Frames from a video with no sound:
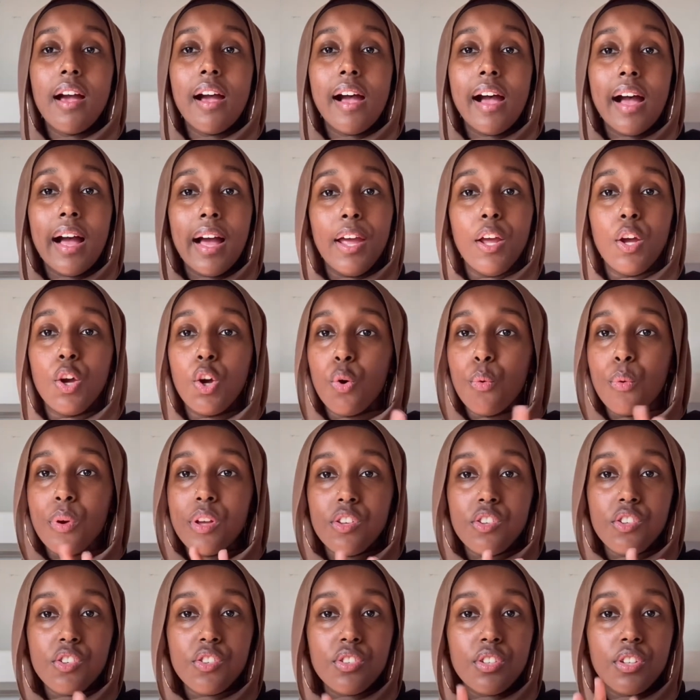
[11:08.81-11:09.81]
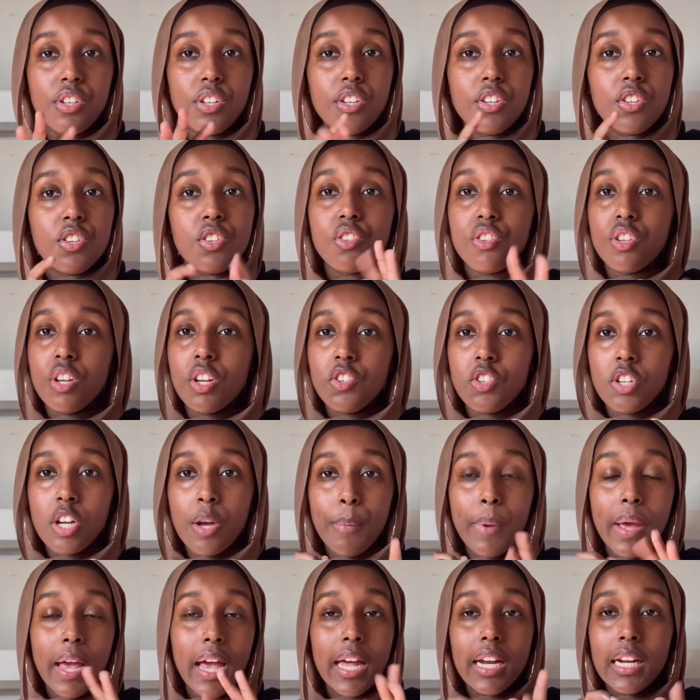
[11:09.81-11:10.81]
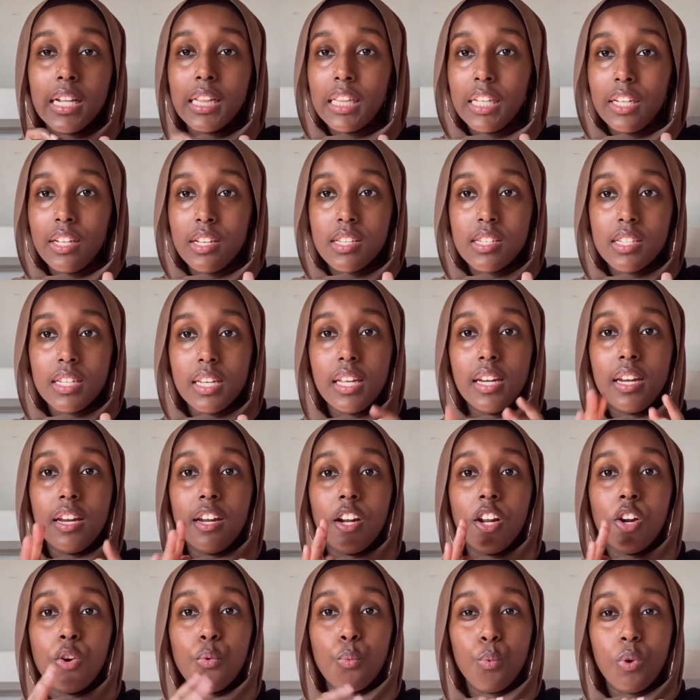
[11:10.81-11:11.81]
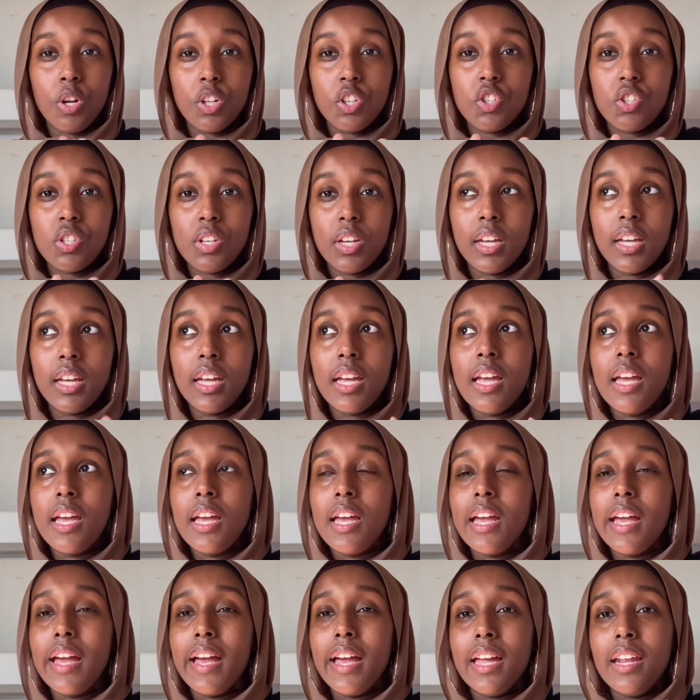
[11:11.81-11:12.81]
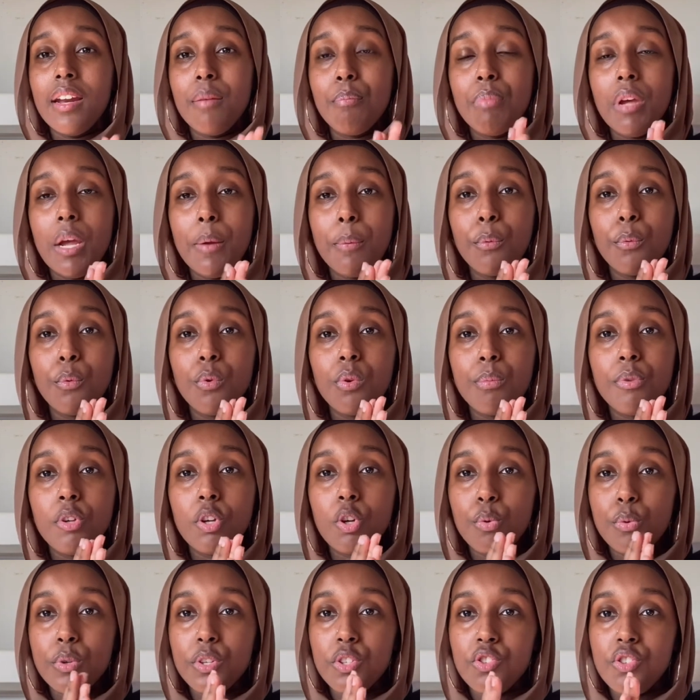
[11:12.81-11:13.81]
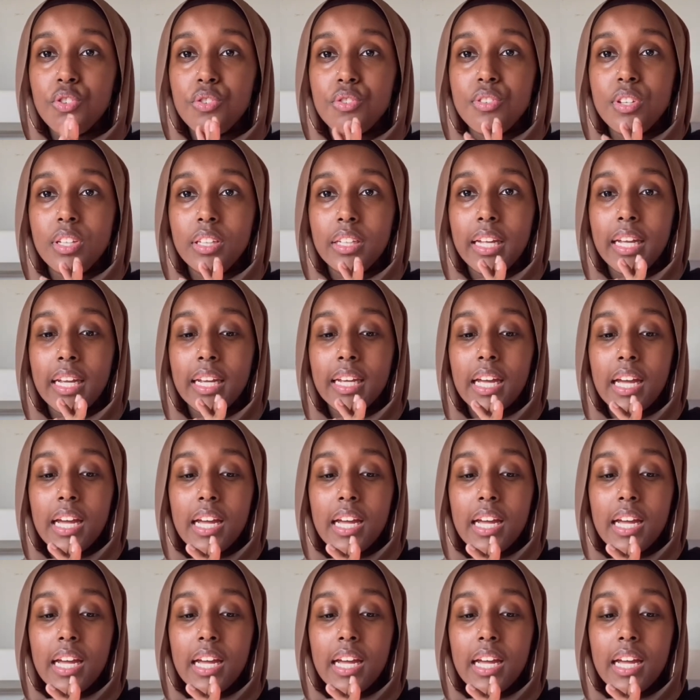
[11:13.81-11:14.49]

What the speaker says: I always used to search up how to clear skin and I would watch it, and people would be always using like